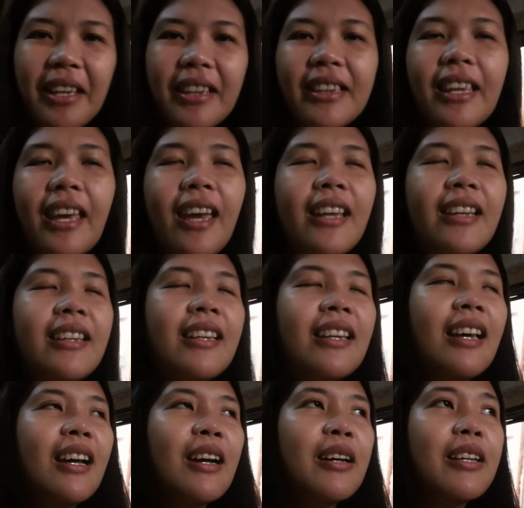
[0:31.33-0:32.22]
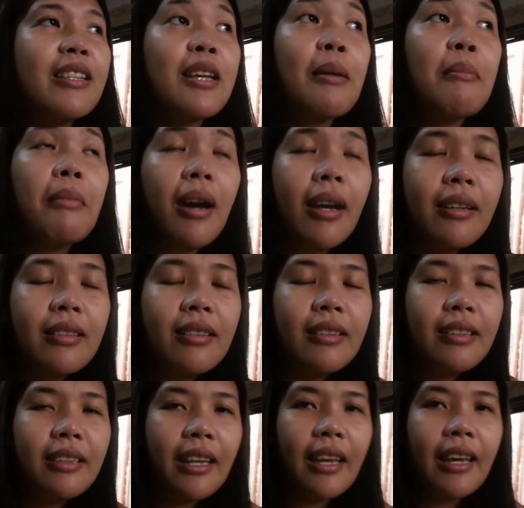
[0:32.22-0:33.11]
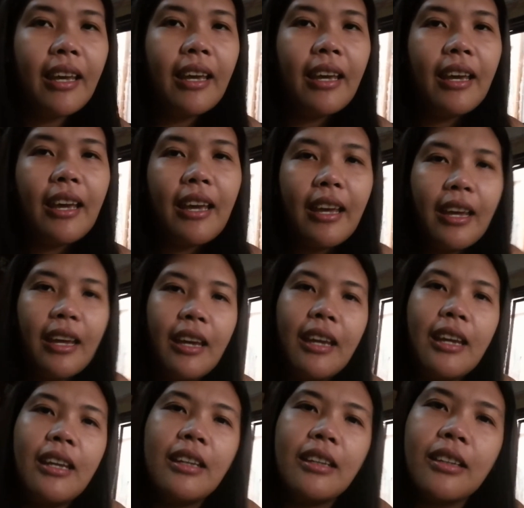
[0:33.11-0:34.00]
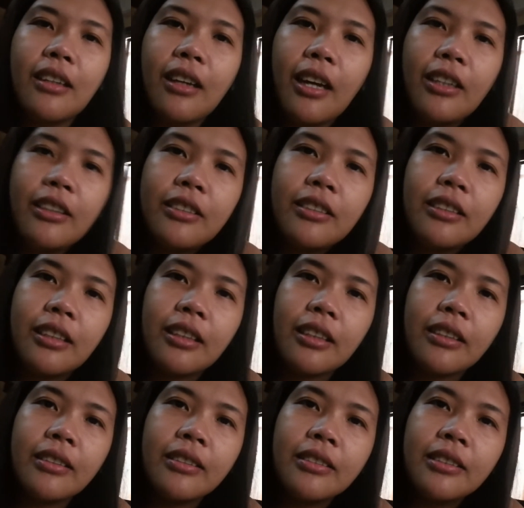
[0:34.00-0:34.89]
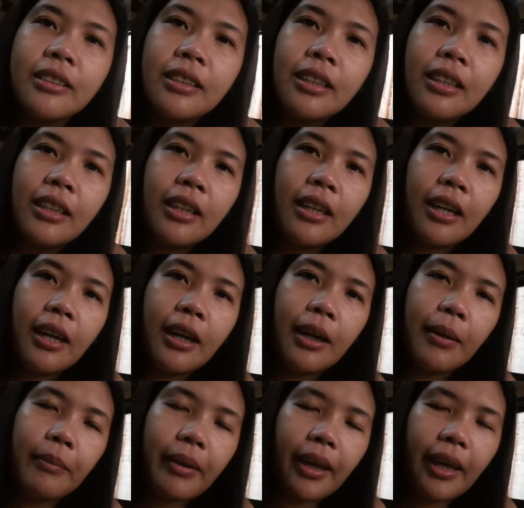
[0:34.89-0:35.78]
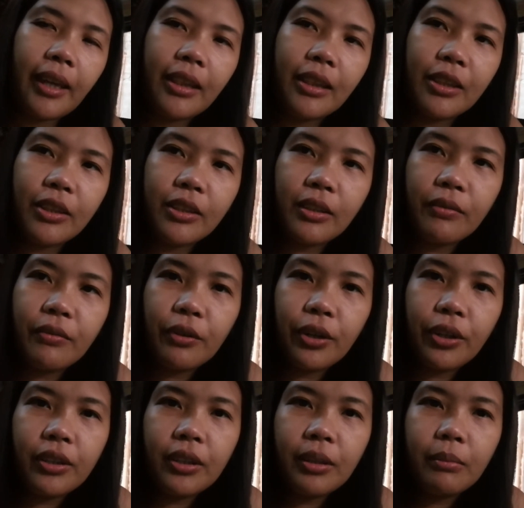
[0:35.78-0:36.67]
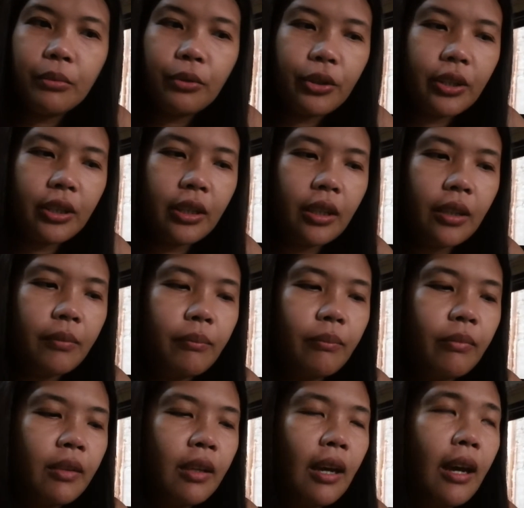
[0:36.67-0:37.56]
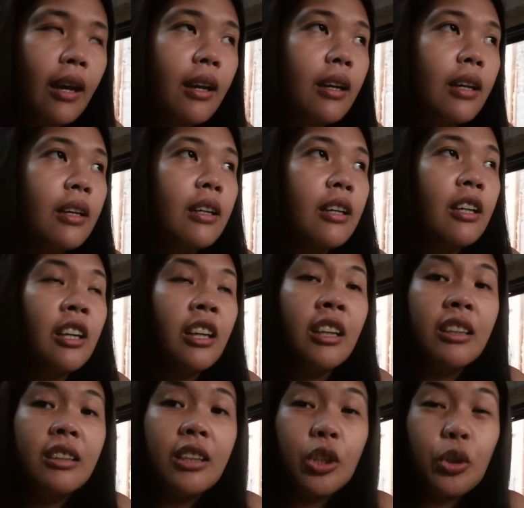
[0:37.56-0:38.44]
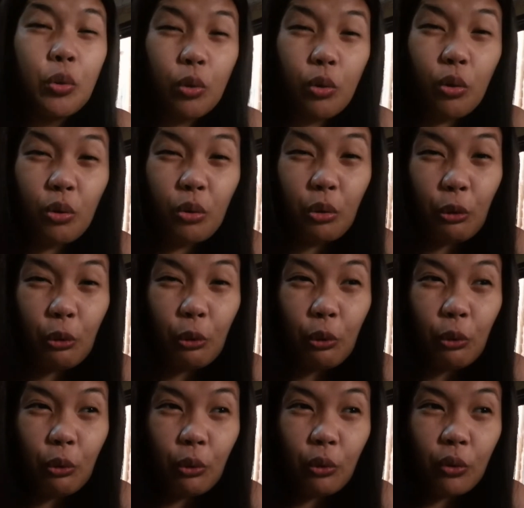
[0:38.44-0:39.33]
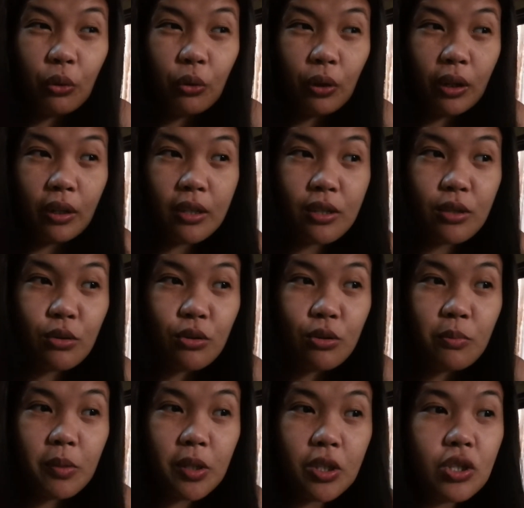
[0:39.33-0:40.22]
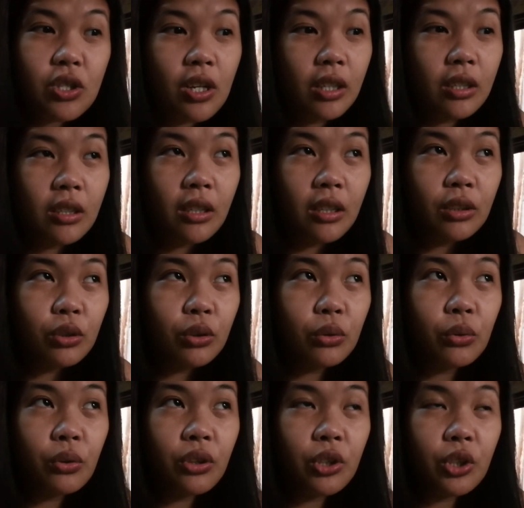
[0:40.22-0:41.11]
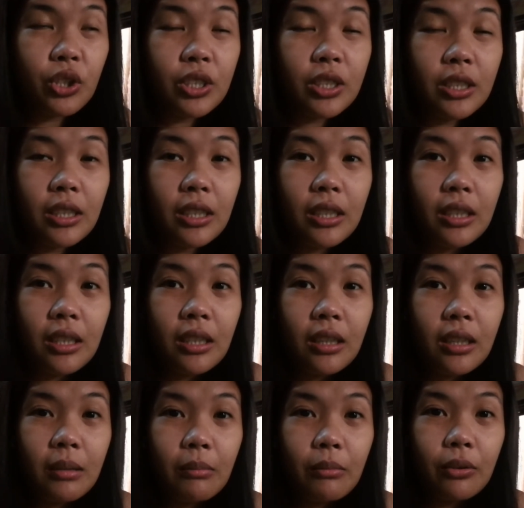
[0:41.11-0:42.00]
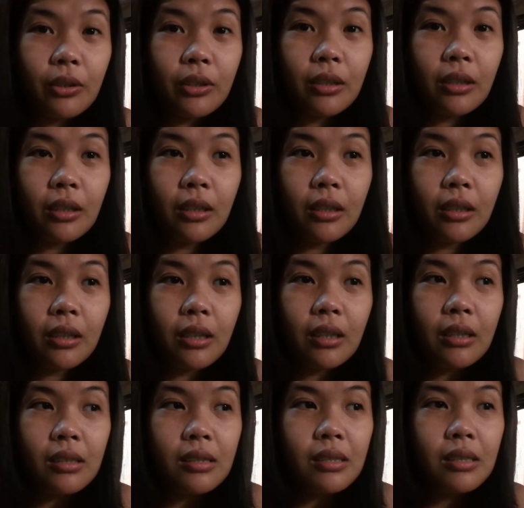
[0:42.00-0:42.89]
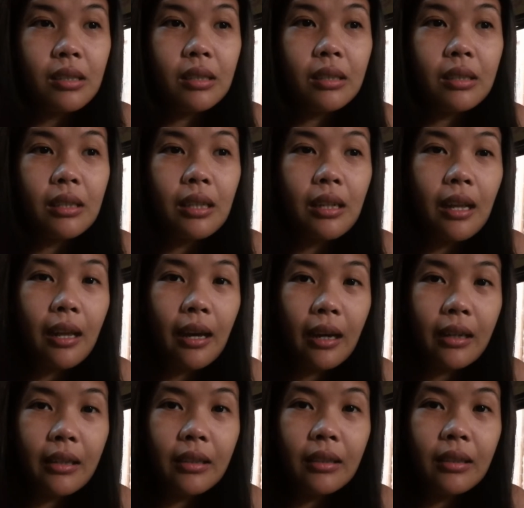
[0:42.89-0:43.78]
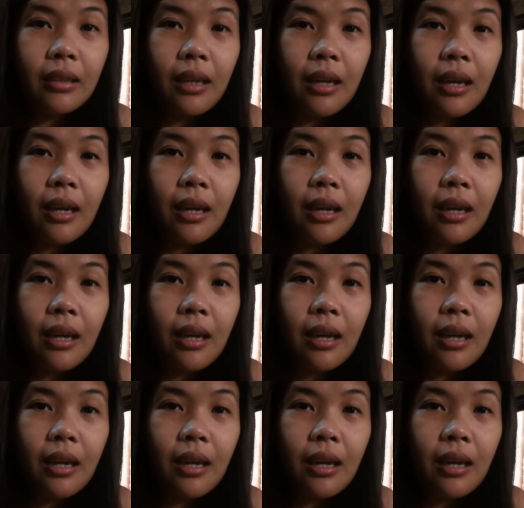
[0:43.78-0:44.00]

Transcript: Then uh, it's a Monday and ano na, um, eight thirty-four in the morning. Natulog ko alas dos medya na two thirty in the morning kay si Dylan.